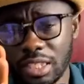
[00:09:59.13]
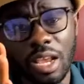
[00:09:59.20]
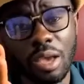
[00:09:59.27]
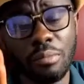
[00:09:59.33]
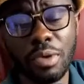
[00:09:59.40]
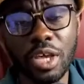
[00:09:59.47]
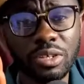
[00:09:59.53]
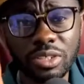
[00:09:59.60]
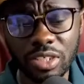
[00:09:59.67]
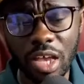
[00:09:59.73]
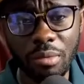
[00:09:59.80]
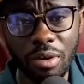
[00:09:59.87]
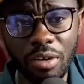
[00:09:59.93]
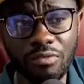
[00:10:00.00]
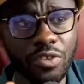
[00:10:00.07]
Because
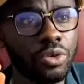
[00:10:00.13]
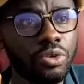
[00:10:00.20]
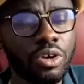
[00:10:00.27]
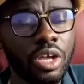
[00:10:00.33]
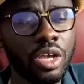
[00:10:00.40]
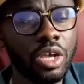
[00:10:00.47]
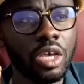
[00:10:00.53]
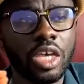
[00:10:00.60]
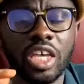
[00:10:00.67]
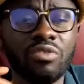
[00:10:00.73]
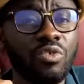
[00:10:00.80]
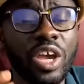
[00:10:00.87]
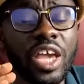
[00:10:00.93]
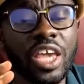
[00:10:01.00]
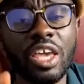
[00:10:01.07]
some of you, if
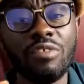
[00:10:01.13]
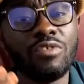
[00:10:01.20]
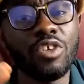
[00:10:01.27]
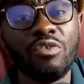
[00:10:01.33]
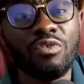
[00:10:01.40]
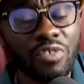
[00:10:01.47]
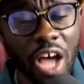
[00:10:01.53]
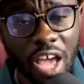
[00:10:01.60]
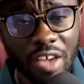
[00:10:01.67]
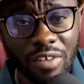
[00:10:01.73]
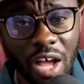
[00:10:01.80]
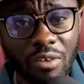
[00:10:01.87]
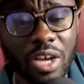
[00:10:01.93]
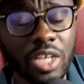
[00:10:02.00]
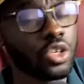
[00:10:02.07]
we give you five
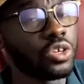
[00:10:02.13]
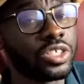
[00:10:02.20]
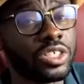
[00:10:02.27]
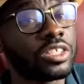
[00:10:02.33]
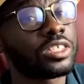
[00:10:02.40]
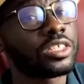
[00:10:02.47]
hours or six